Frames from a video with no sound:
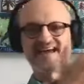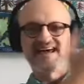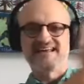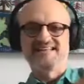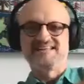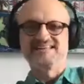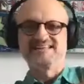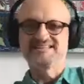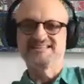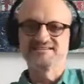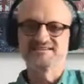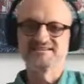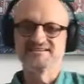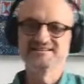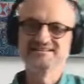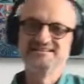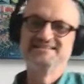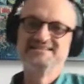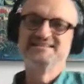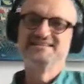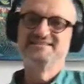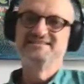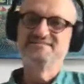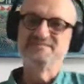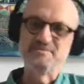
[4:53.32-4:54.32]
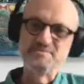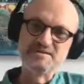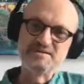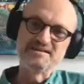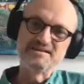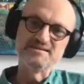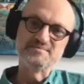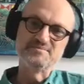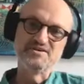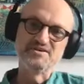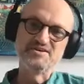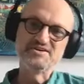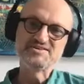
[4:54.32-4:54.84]
and there's a
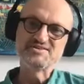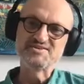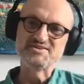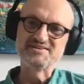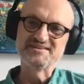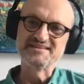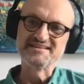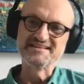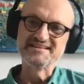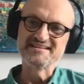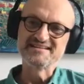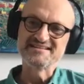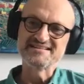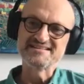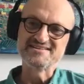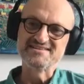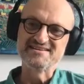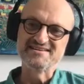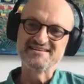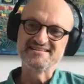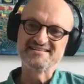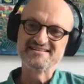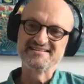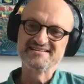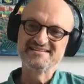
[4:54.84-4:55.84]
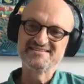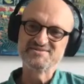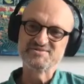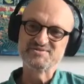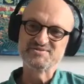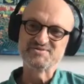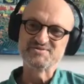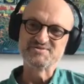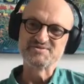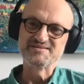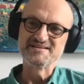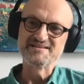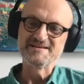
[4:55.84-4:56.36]
familiar person on the other side
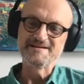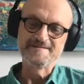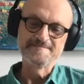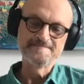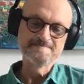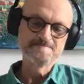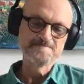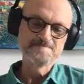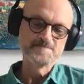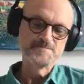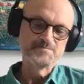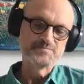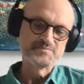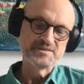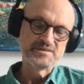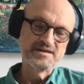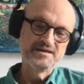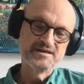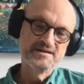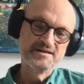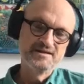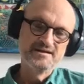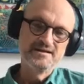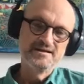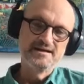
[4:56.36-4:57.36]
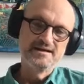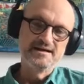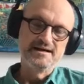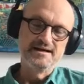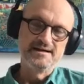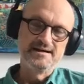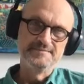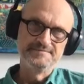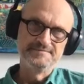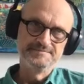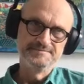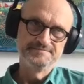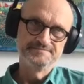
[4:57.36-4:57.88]
sooner or later.
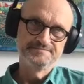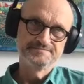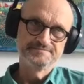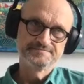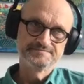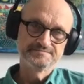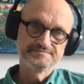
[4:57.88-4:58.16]
Um,